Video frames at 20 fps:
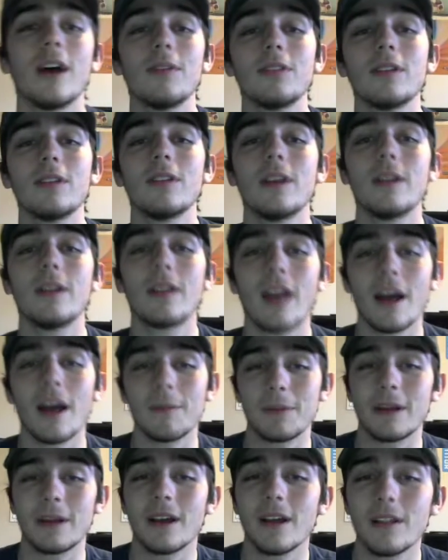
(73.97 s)
to lead
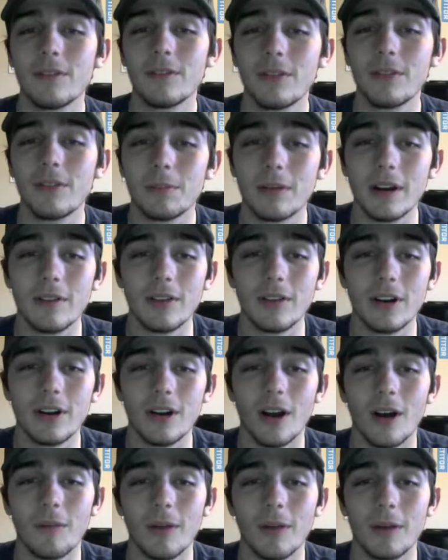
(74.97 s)
because of the
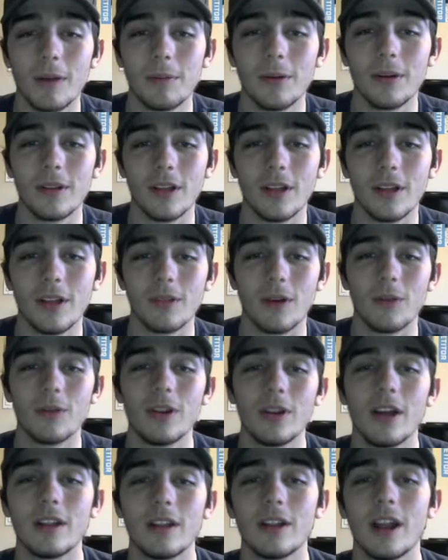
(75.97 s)
Braviary on my opponent's end, so I will
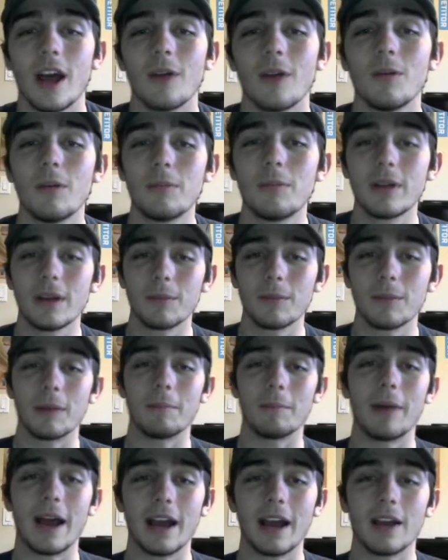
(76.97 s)
not lead it. I will bring him into
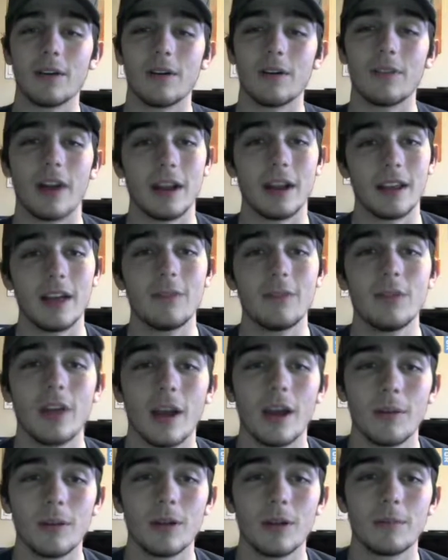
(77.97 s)
back, however. I
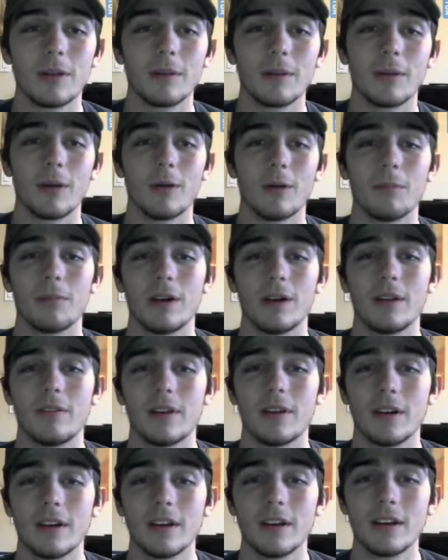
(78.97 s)
definitely am going to bring my own
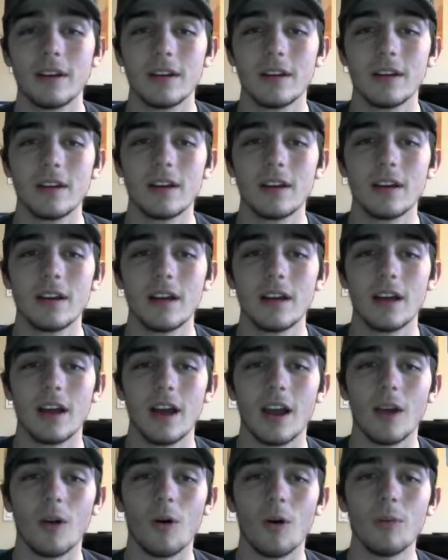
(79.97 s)
Braviary.
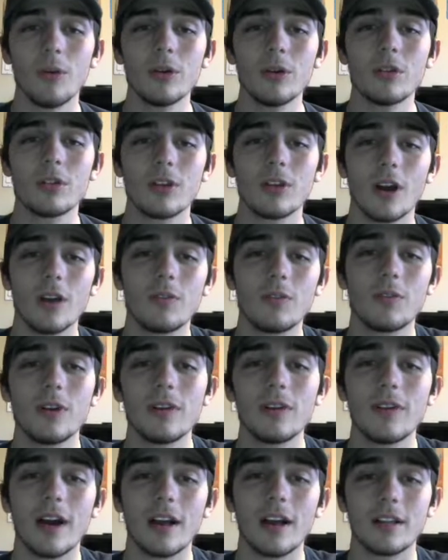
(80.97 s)
And almost Scarf
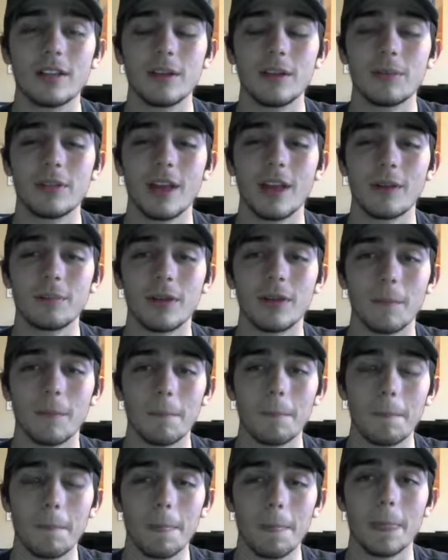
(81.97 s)
Weavile seems tempting.
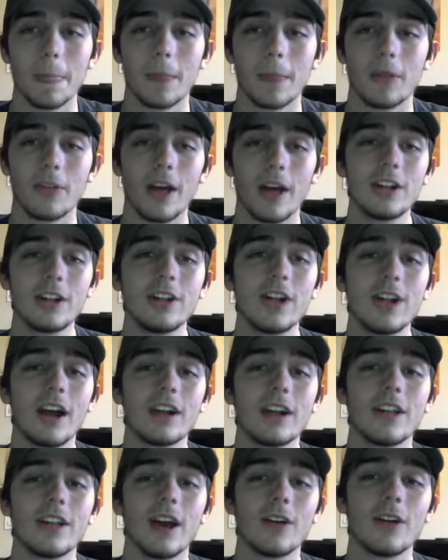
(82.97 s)
That should
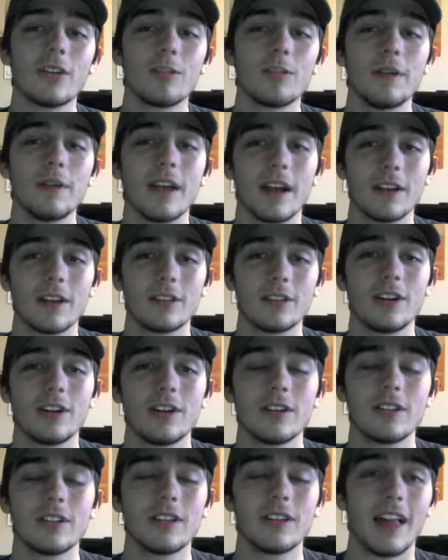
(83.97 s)
actually outspeed
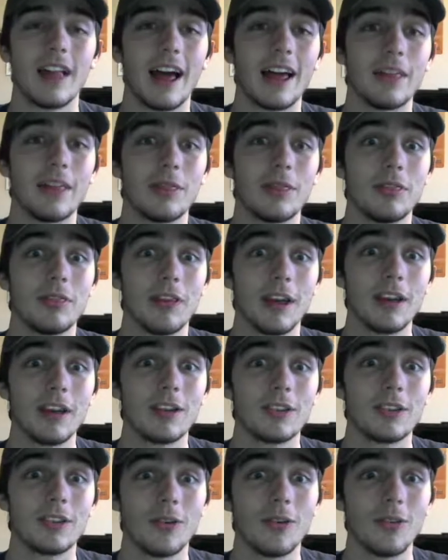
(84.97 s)
Excadrill still, I think.
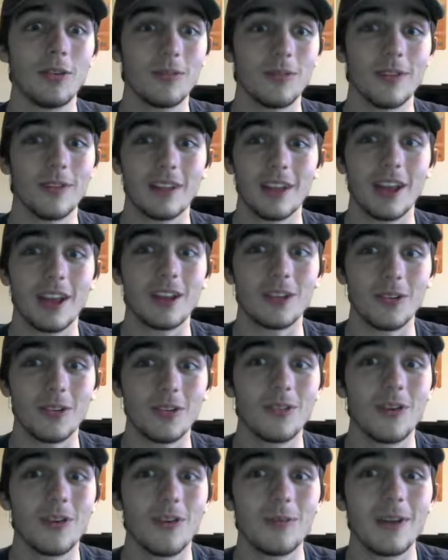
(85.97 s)
Once again, don't
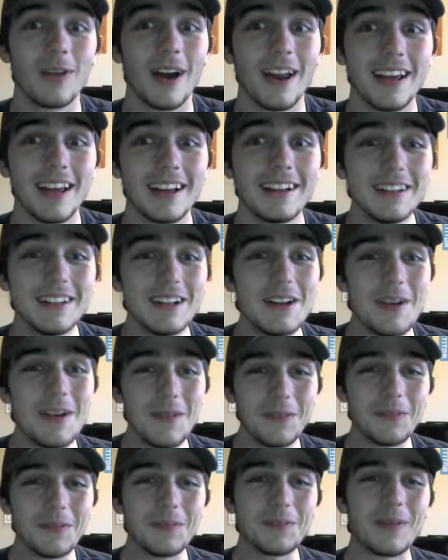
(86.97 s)
quote me on it.
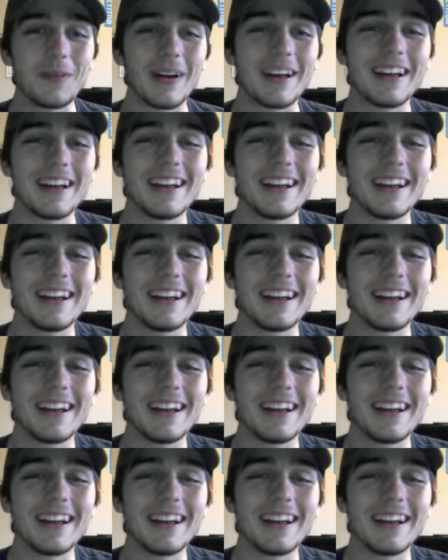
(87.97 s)
But